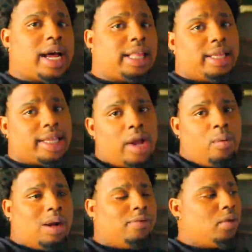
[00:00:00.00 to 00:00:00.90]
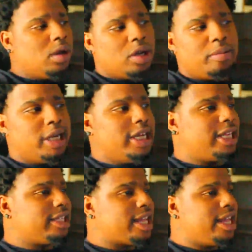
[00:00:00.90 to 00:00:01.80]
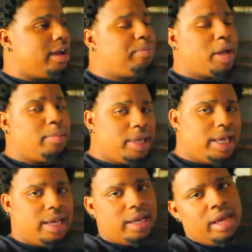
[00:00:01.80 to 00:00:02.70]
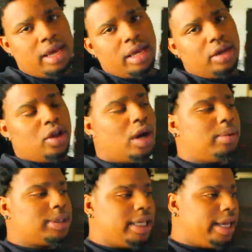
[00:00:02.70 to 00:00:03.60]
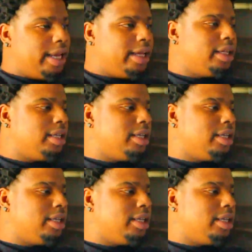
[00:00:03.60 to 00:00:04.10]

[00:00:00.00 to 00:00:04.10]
not that they worked for, no money that they helped him get, you know what I'm saying,